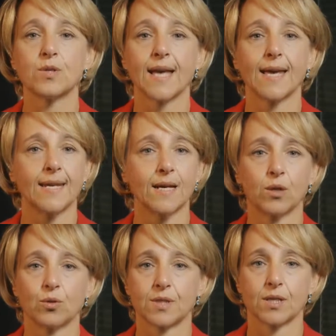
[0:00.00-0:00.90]
any
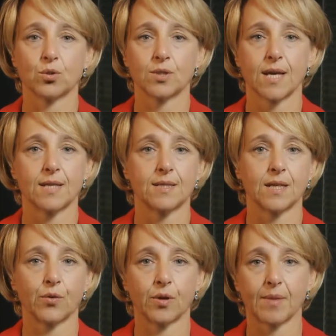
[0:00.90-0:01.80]
clause in your tenancy
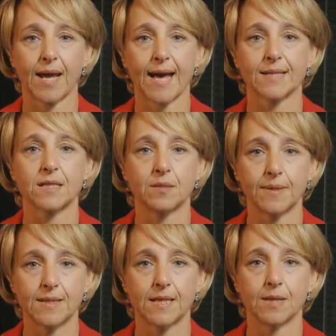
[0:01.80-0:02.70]
agreement has to
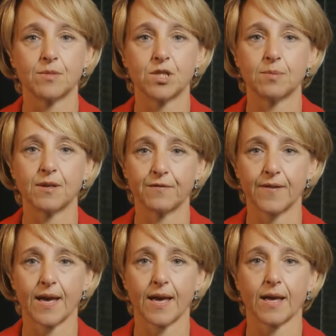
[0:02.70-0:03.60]
be deemed to be
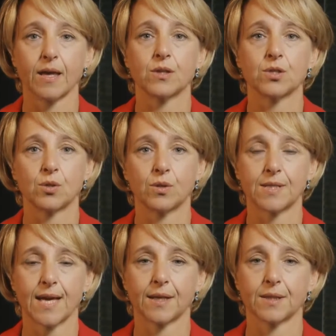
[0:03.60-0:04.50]
fair to the
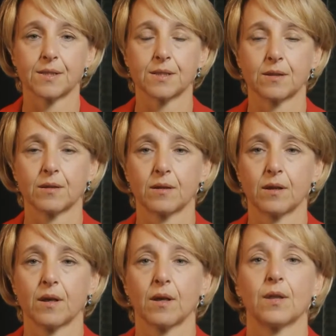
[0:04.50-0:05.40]
tenant.
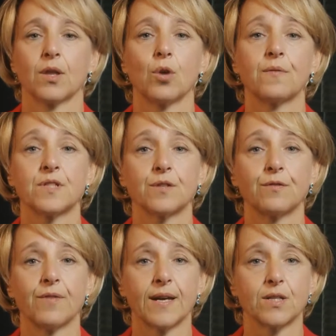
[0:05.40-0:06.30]
The Office of
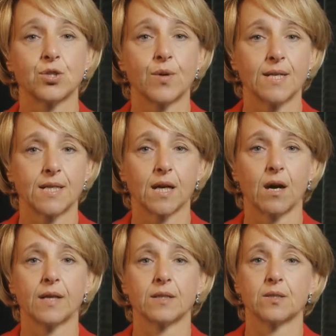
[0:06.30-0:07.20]
Fair Trading
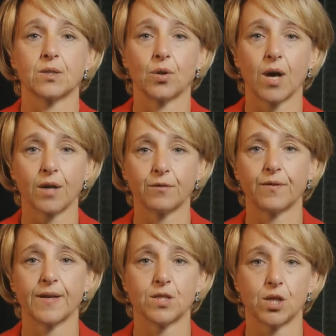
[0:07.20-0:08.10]
Guidance on
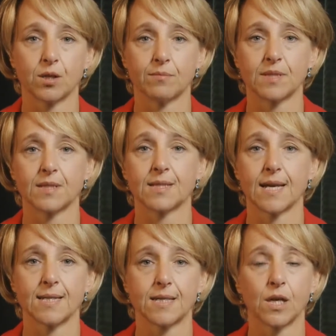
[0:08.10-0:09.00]
Unfair Terms
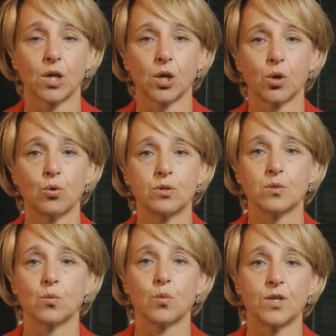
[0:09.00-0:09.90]
states that a clause
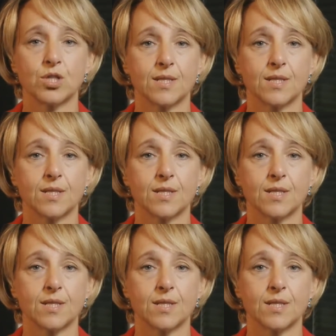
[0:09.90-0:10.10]
which is